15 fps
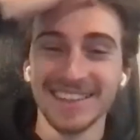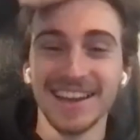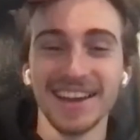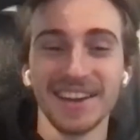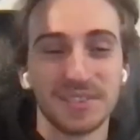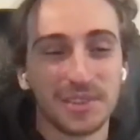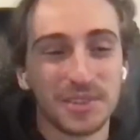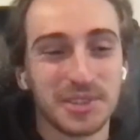
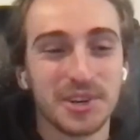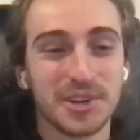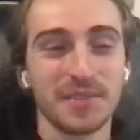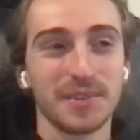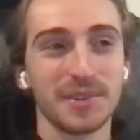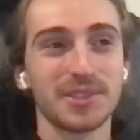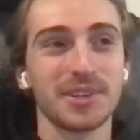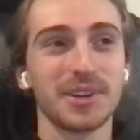Yeah, for sure,
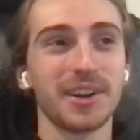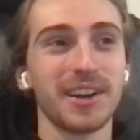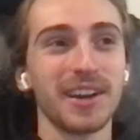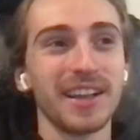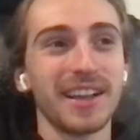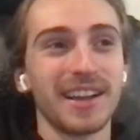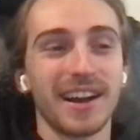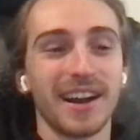for sure.
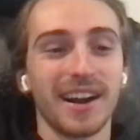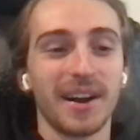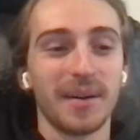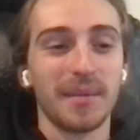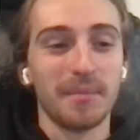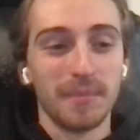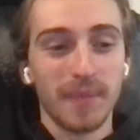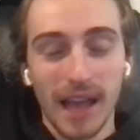
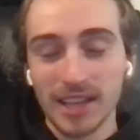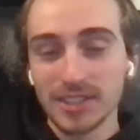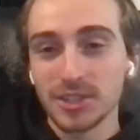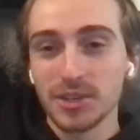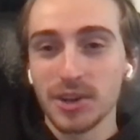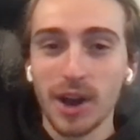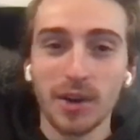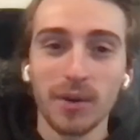As
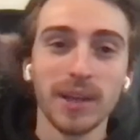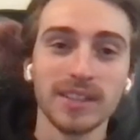you know,